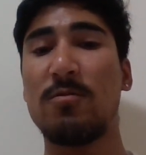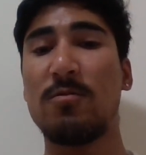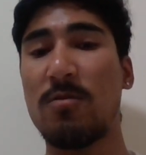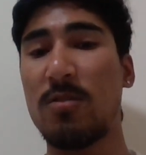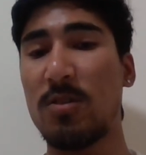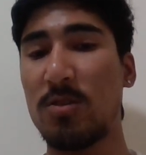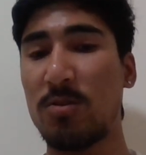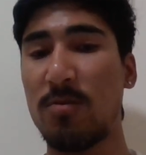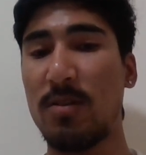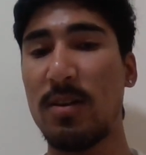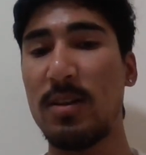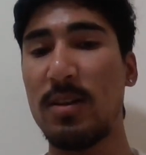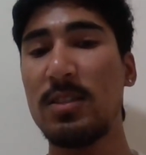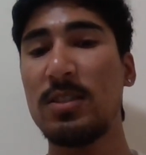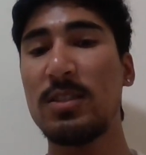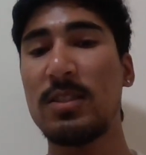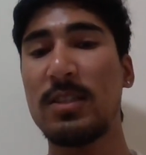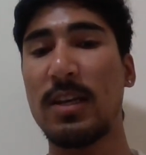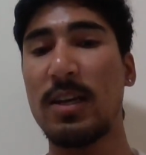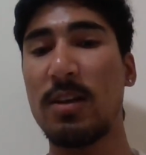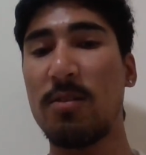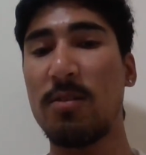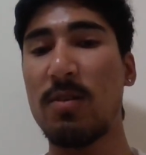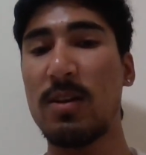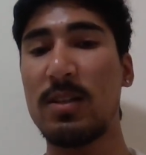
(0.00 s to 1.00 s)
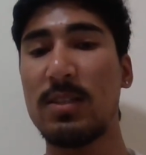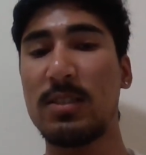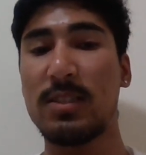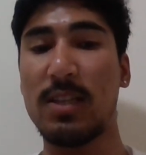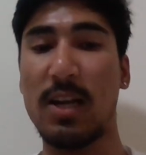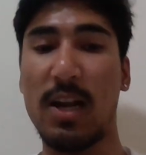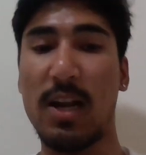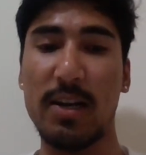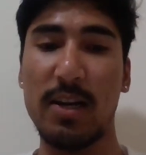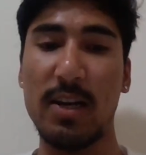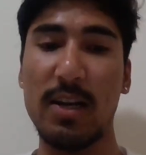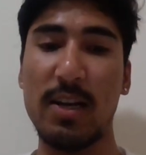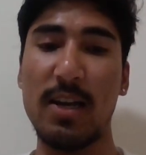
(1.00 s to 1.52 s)
First one is, second one is
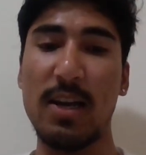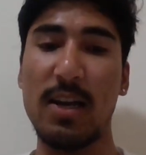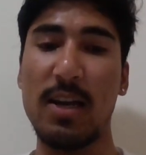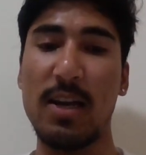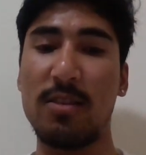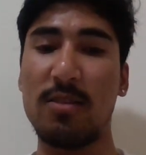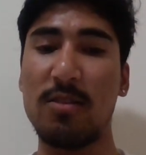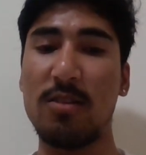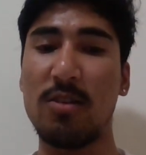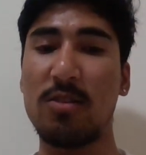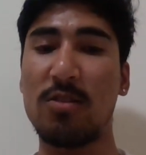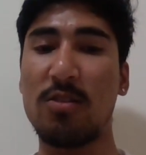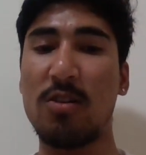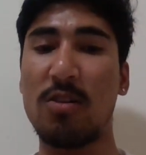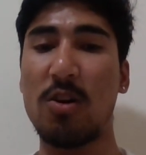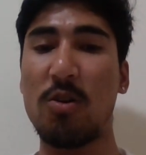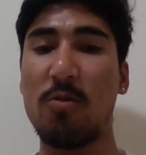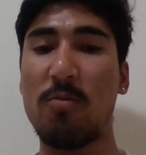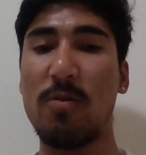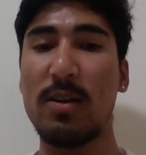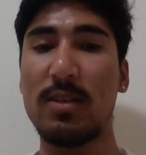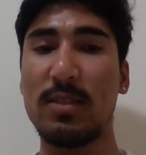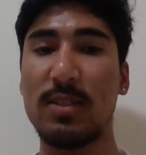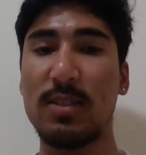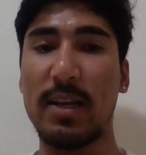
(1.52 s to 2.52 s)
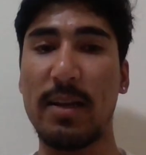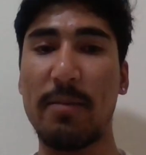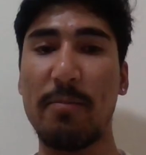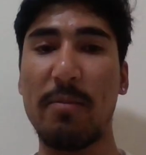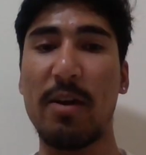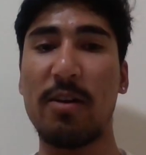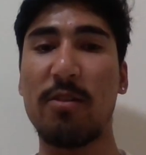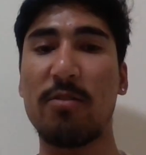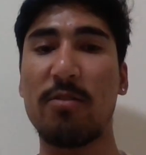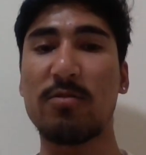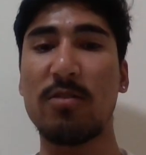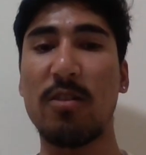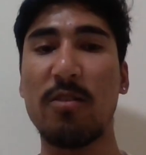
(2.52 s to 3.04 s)
Target, and the third one is like
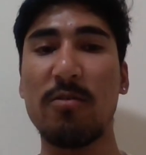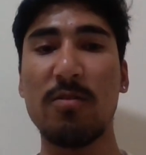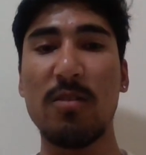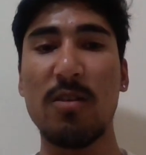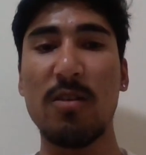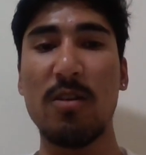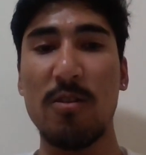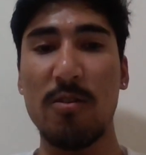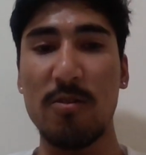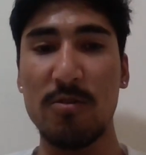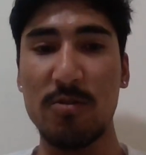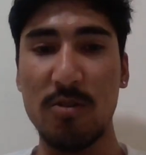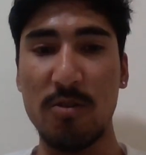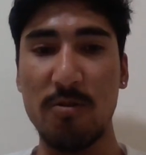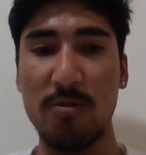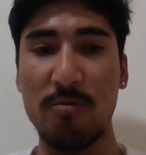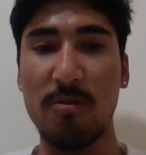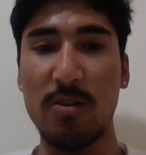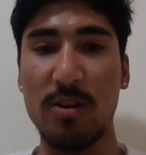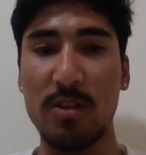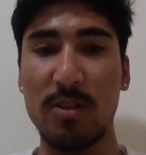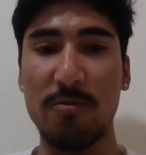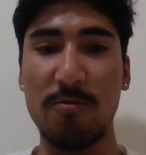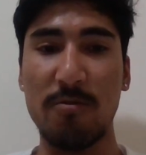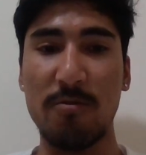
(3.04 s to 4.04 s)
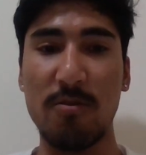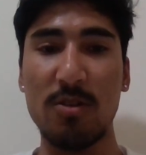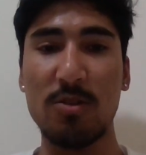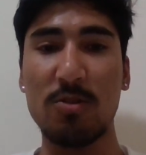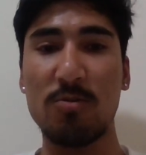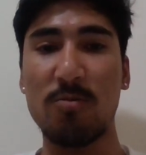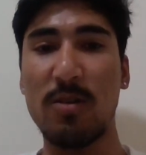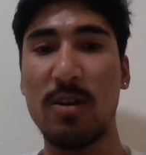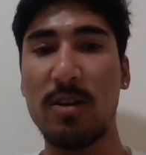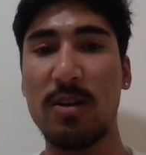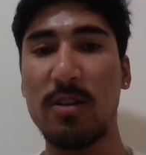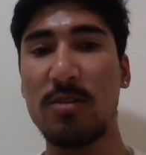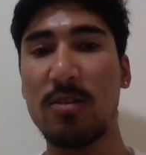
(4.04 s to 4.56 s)
Microsoft. So for the first
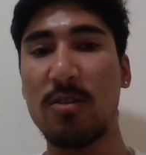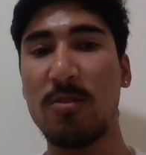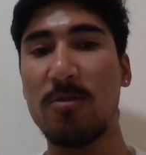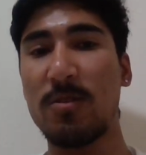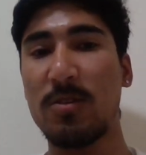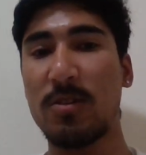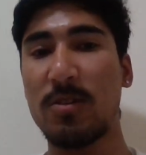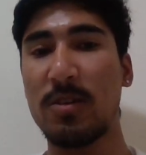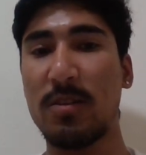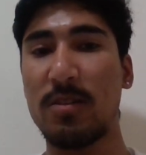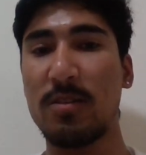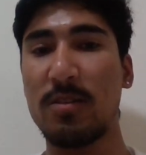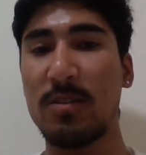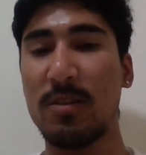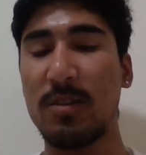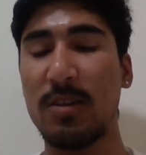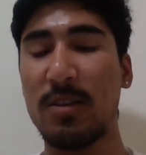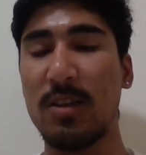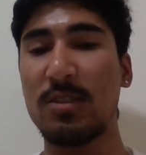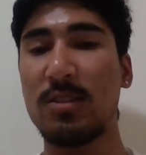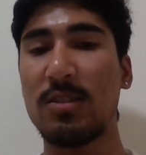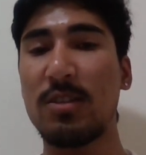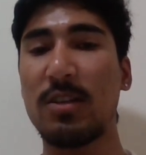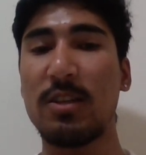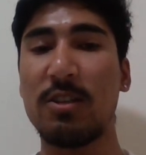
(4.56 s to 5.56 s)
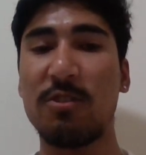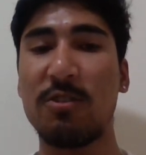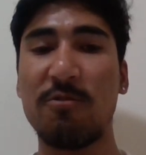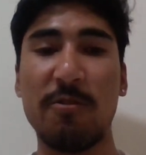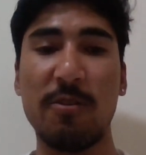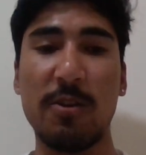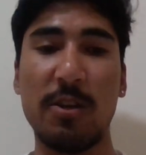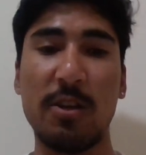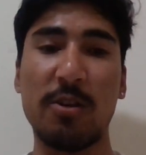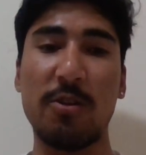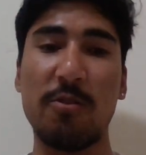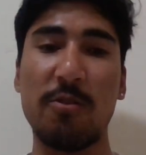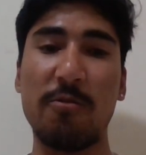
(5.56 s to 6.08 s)
one, the case study is
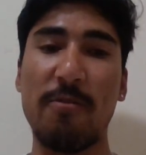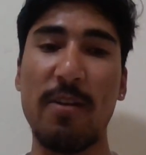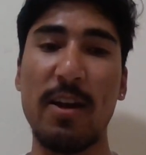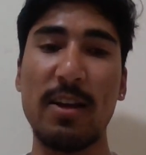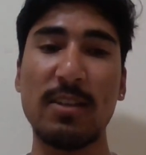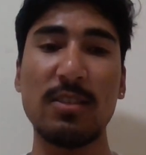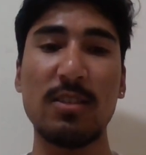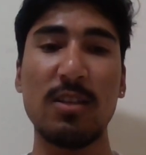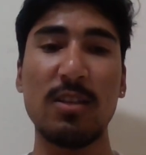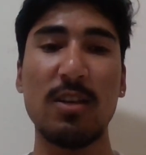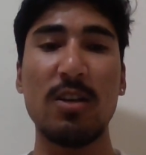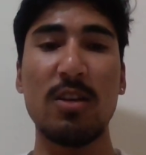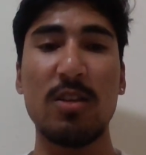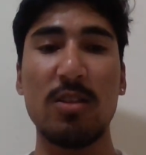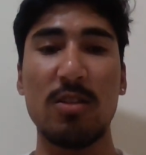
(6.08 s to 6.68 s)
Equifax.